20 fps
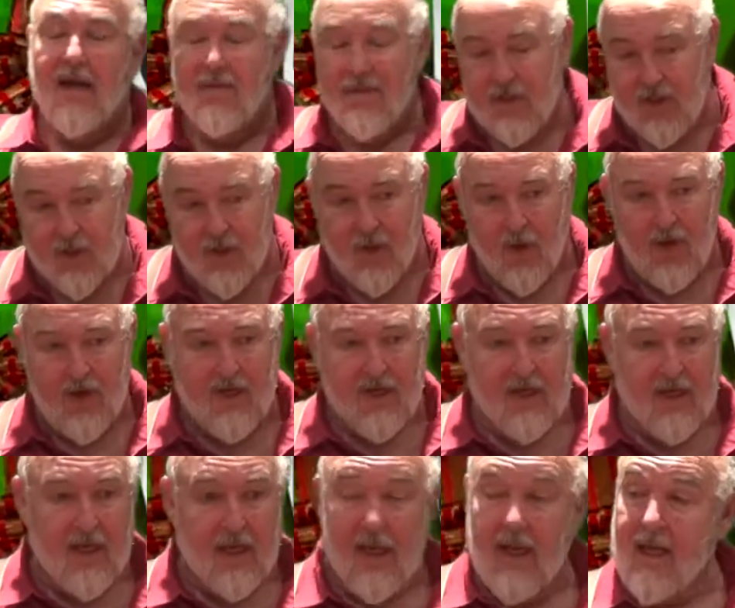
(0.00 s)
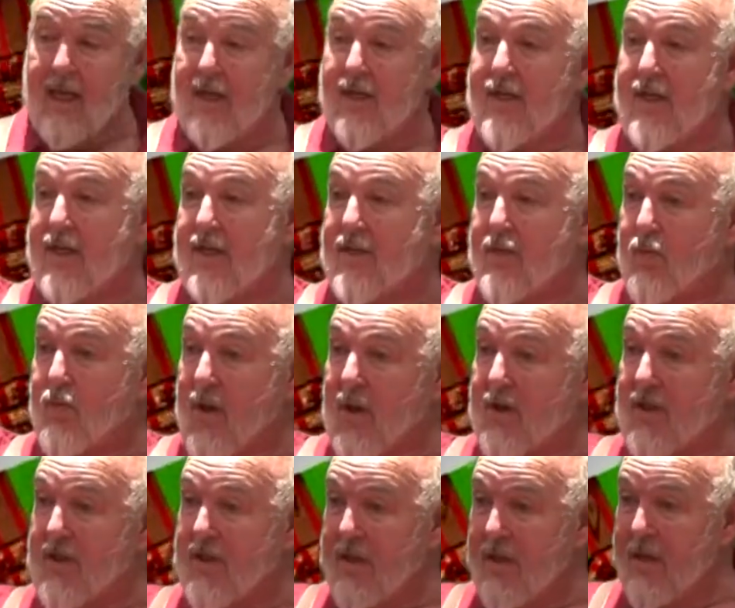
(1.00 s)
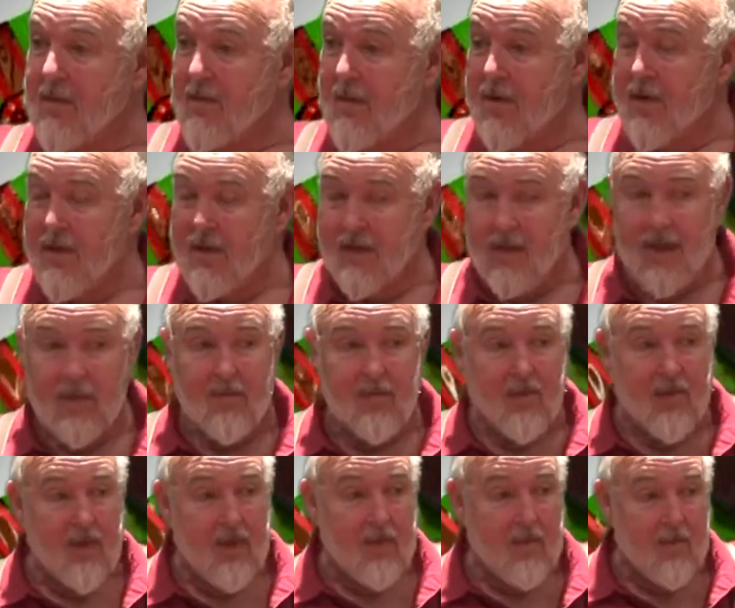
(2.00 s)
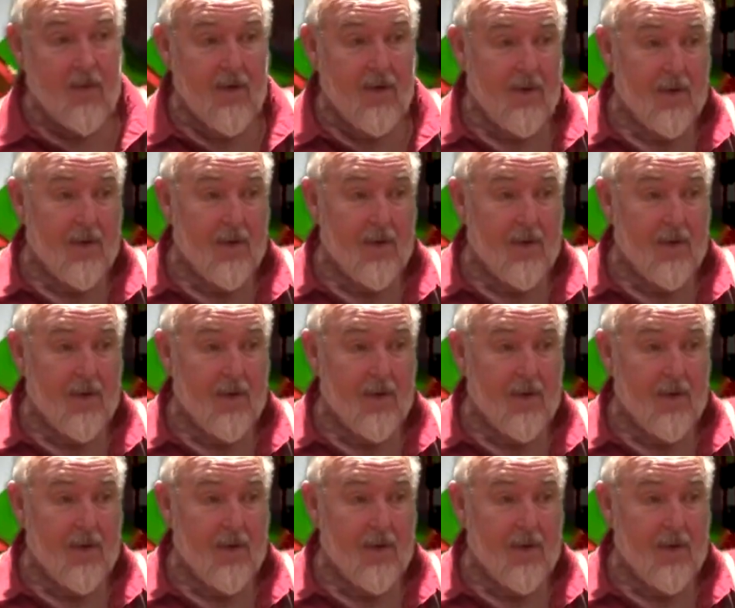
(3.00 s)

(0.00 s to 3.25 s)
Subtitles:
a story to tell, and it's around the same theme.